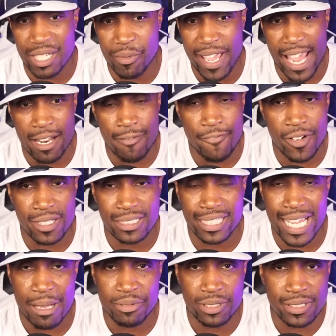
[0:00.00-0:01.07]
We had a fun
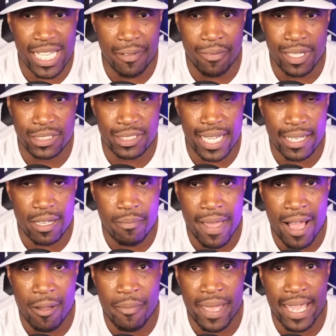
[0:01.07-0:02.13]
time, so definitely check him
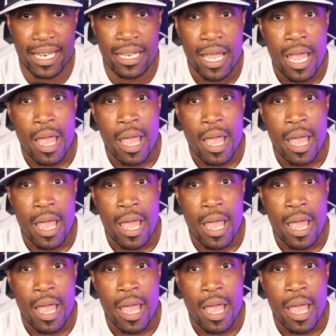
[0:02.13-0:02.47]
out, man.